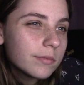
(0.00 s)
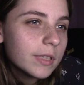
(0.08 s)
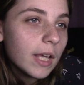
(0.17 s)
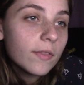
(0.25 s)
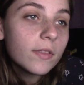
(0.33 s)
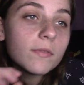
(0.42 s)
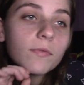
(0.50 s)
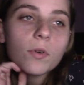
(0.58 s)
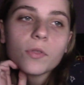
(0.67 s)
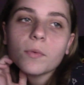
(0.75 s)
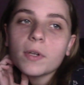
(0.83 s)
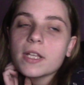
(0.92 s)
Yeah, the
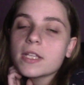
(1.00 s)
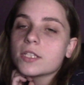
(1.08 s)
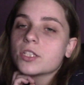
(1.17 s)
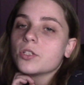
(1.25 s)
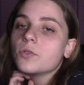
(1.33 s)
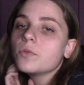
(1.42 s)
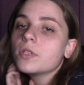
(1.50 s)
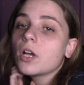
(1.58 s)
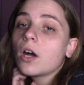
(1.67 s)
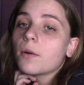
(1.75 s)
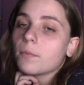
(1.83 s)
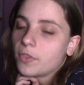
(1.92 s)
fourth one is to
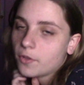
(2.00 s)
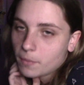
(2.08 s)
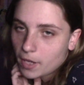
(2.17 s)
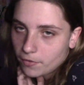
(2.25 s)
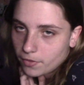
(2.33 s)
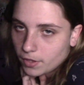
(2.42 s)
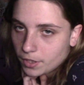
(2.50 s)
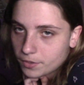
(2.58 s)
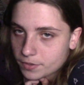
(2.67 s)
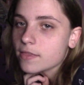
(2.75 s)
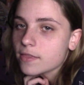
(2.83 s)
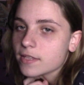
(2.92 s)
yawn with your mouth
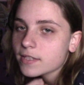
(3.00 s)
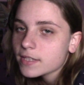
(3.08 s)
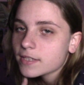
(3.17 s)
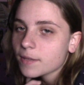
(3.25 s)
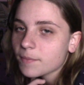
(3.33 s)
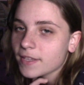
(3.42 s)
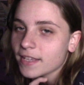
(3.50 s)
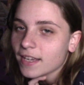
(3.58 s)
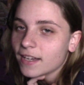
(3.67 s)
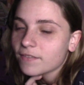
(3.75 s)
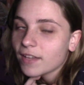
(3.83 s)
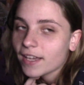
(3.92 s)
closed. This is something
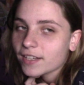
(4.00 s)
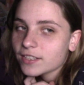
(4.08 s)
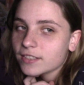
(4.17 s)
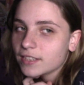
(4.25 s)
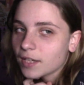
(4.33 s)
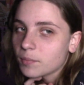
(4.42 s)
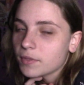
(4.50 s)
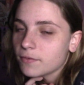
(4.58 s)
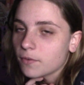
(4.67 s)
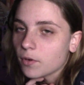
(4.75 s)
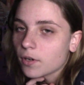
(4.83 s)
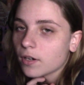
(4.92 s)
I've actually done
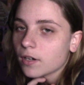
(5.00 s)
before